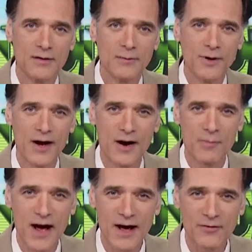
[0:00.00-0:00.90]
We
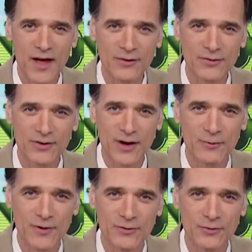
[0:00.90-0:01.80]
are back. Thanks for
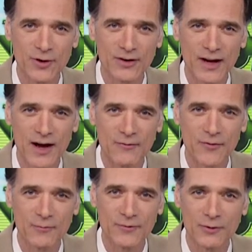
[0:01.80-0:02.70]
staying with us. Joined now
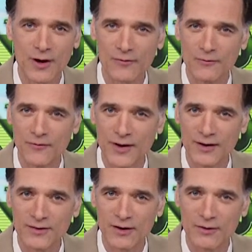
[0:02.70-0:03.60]
from direct from
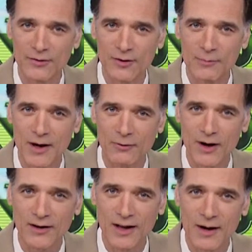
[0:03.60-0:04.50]
Phoenix, Arizona by
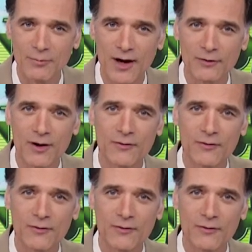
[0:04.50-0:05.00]
Greg Lambrecht.